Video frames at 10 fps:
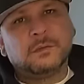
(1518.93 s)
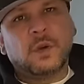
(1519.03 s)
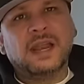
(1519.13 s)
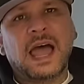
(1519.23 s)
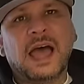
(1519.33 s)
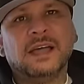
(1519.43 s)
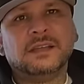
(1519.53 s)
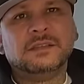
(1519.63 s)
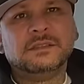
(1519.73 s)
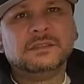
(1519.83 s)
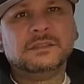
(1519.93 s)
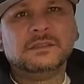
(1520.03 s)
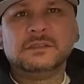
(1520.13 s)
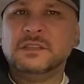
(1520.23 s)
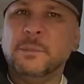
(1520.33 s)
voila,
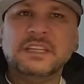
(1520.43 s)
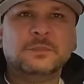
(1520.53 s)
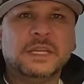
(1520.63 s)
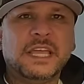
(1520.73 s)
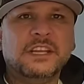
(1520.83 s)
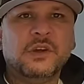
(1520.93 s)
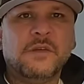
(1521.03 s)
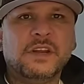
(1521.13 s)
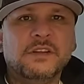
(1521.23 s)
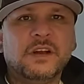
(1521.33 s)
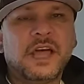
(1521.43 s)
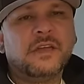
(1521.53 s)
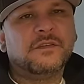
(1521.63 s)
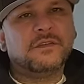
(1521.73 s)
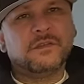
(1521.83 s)
the best spaghetti you'll ever eat in your
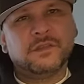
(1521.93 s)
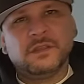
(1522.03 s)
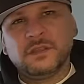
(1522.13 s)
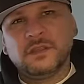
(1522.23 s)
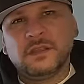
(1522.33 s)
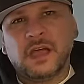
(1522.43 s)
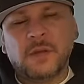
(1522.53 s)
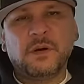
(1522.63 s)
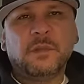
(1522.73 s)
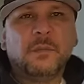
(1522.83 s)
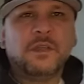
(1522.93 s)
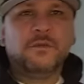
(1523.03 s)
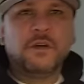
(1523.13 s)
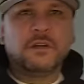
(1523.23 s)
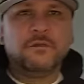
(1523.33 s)
life. I put my
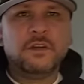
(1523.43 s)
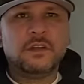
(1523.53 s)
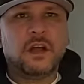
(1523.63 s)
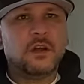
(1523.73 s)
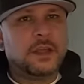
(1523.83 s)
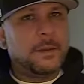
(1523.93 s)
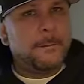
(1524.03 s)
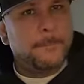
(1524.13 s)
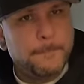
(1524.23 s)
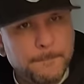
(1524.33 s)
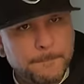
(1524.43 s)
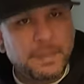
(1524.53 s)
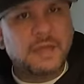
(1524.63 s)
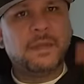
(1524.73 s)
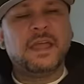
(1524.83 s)
motherfucking finger on it.
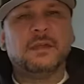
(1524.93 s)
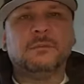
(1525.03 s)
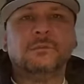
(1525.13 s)
Bang, bang.